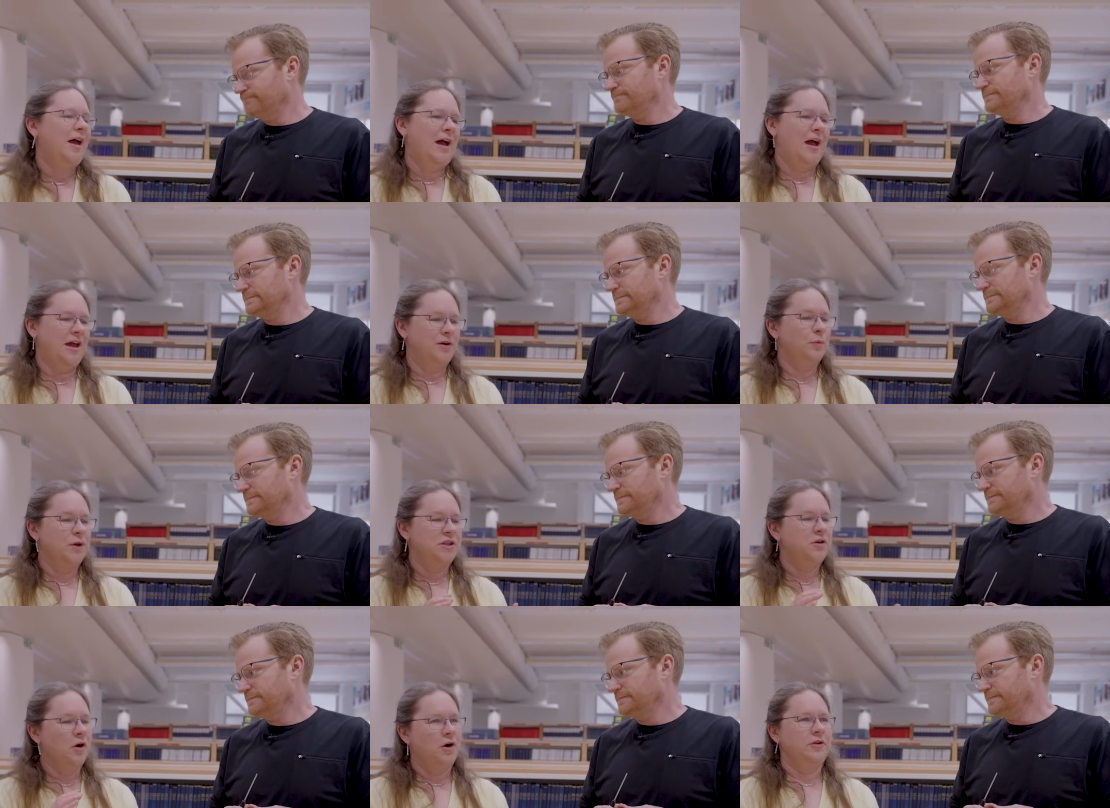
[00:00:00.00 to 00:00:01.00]
Speaker 1: And we
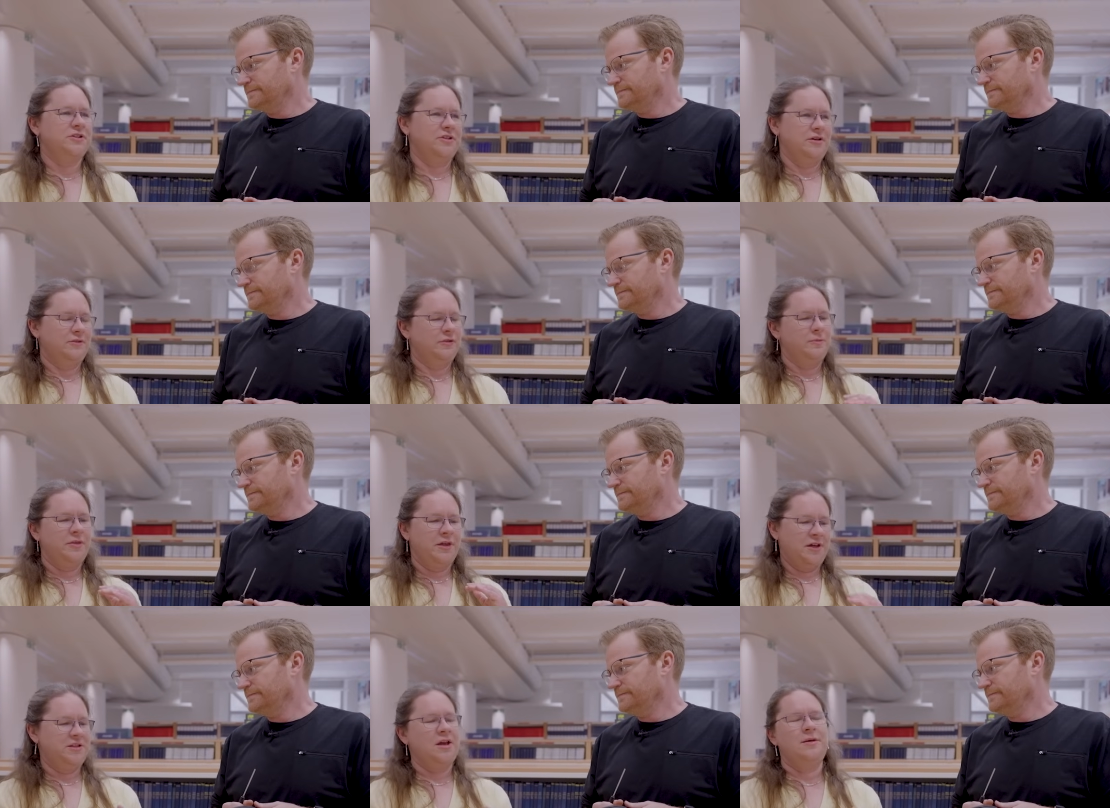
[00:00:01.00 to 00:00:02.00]
got from
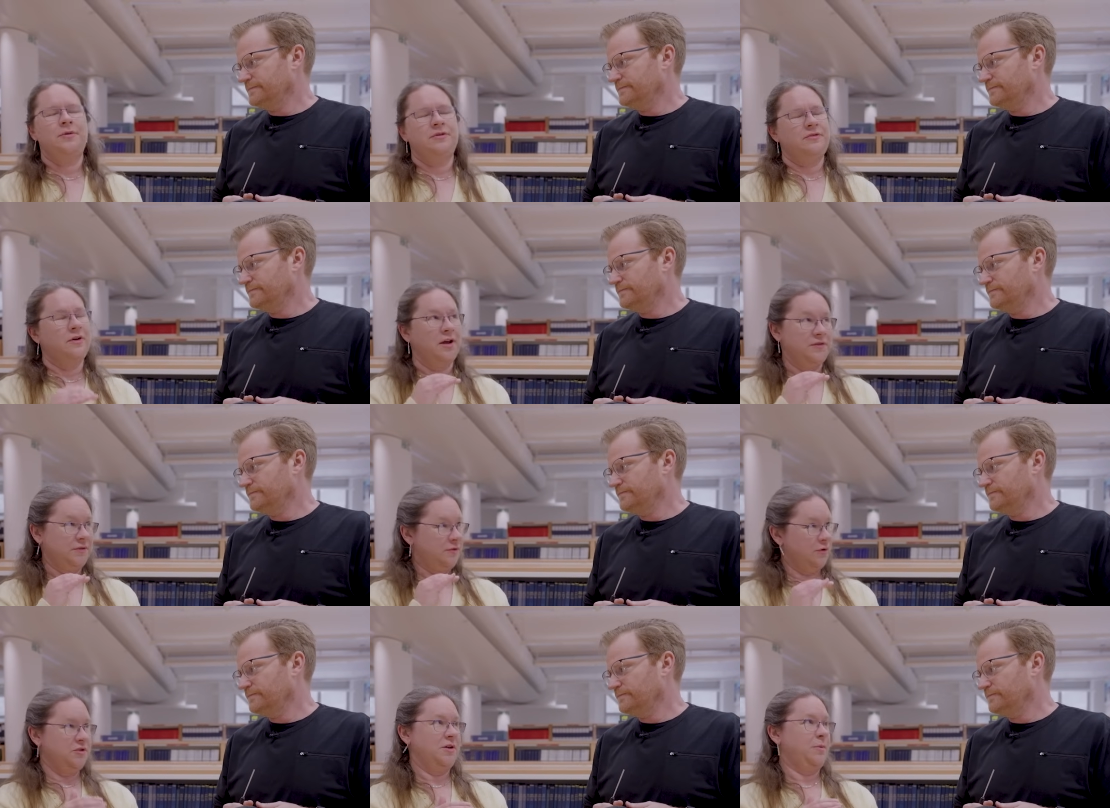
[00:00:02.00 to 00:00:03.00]
38.5 to
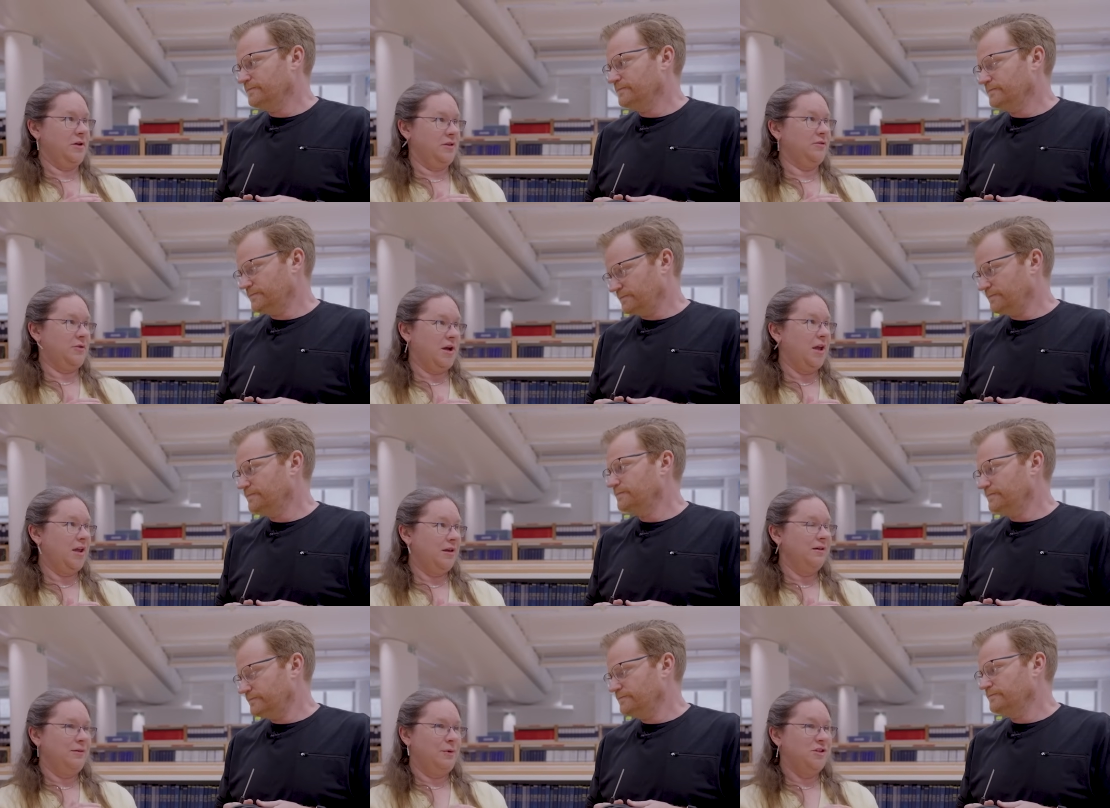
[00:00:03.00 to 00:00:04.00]
40.3,
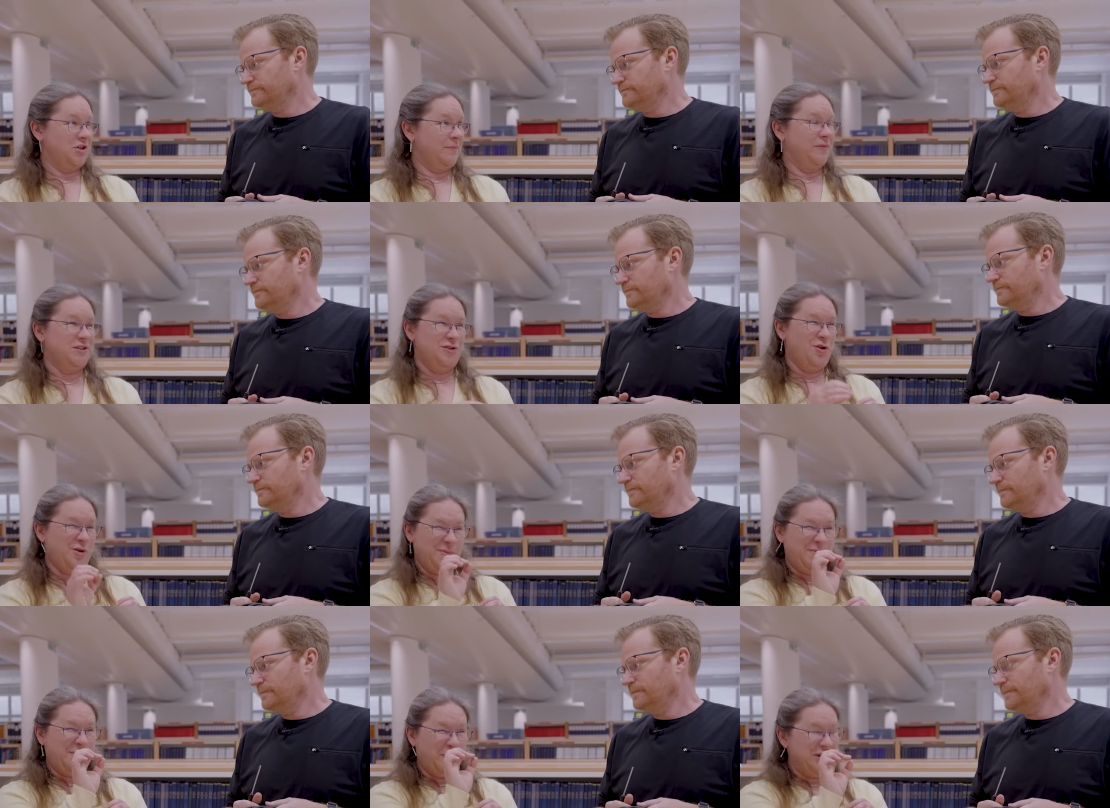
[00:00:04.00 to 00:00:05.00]
we jumped not
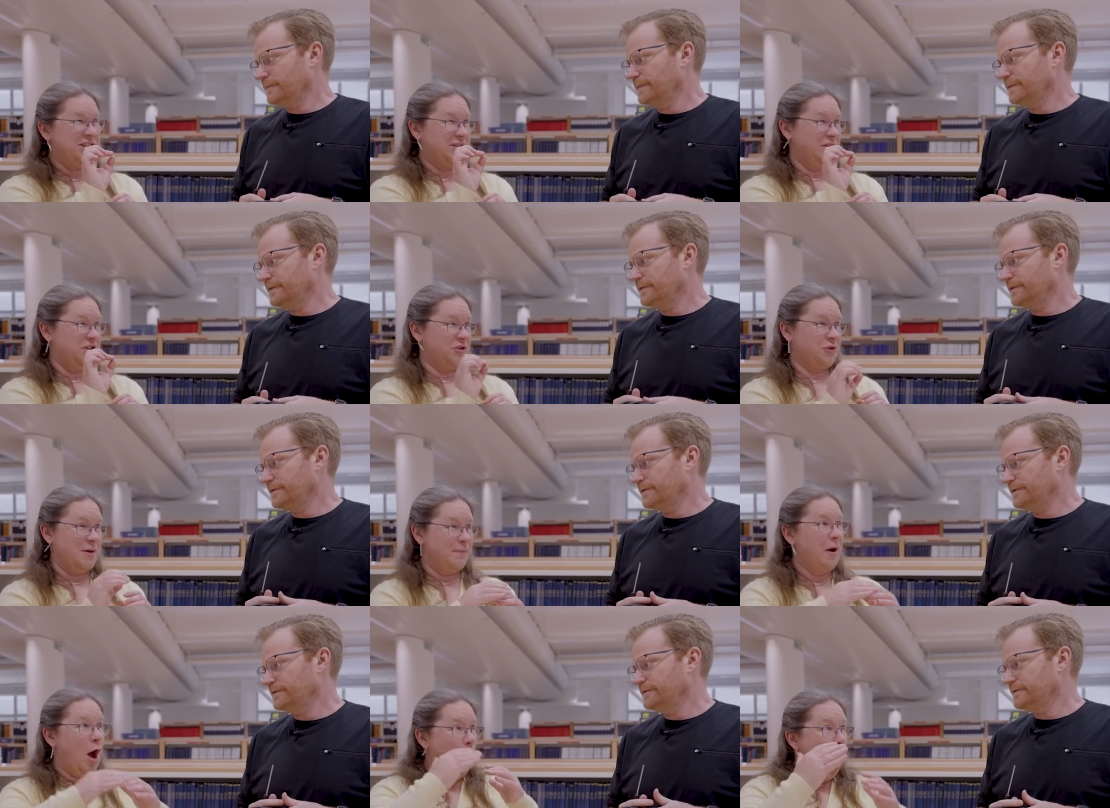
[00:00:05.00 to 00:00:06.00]
points of a degree,
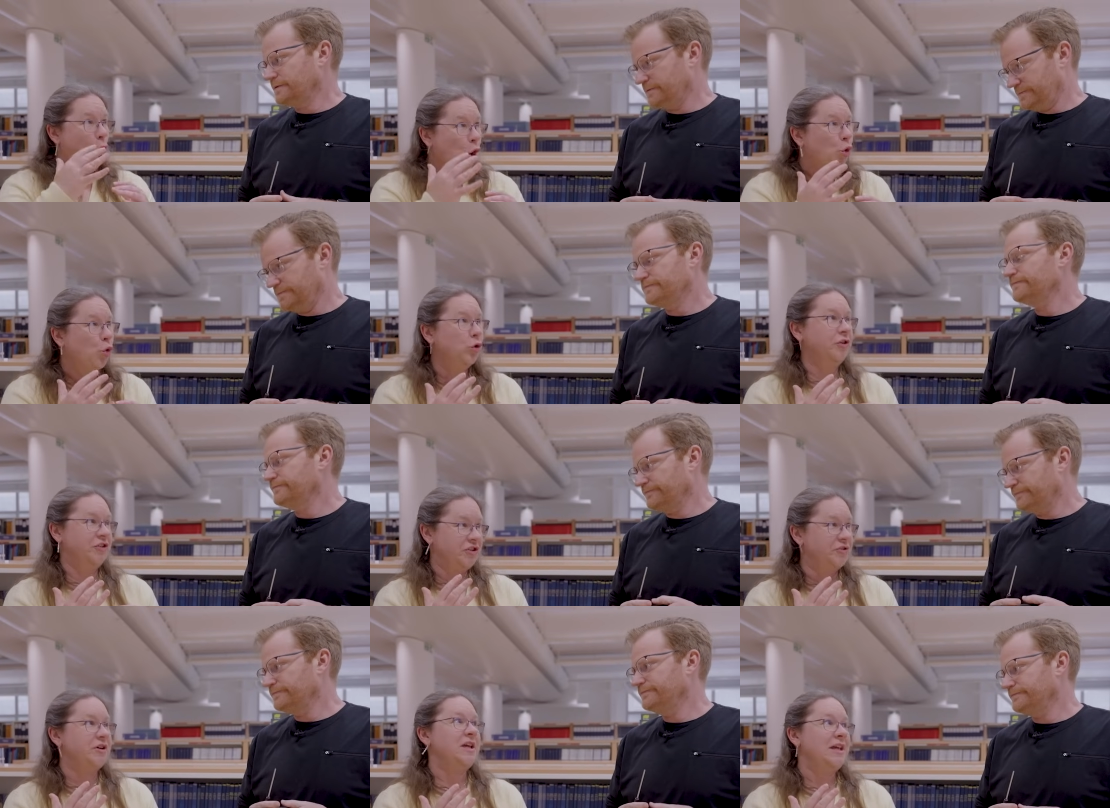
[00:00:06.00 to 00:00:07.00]
but whole
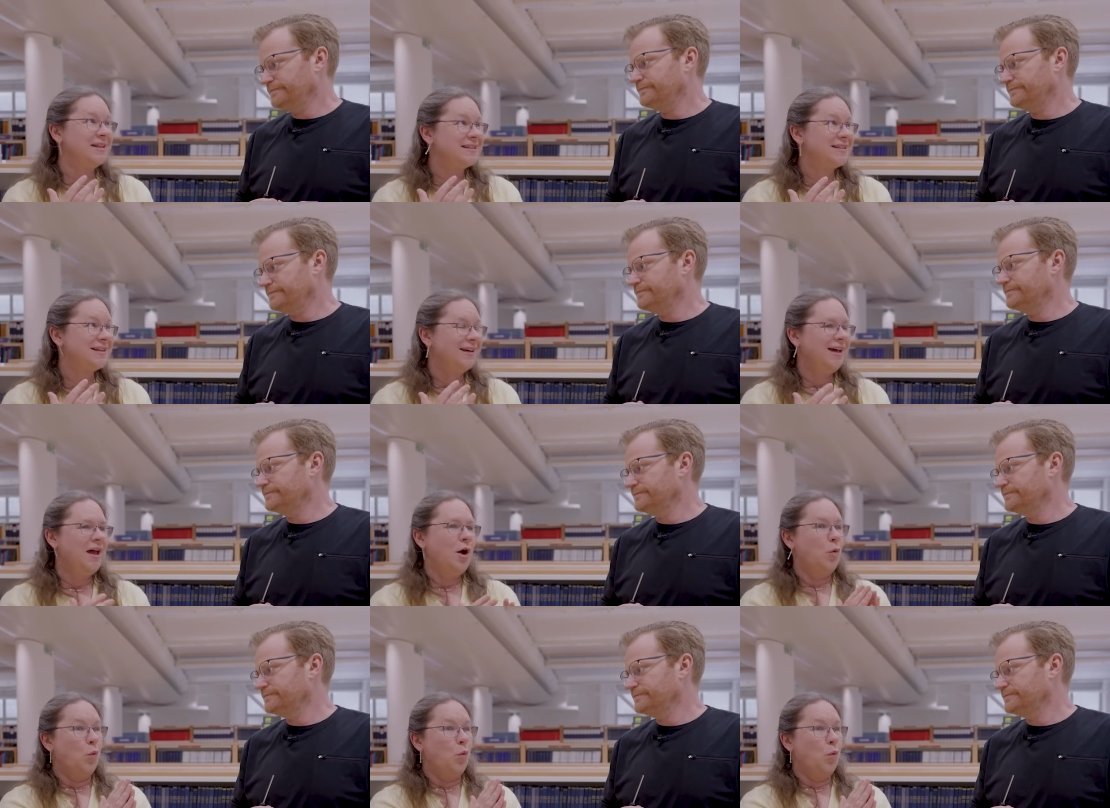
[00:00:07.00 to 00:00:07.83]
degrees mm.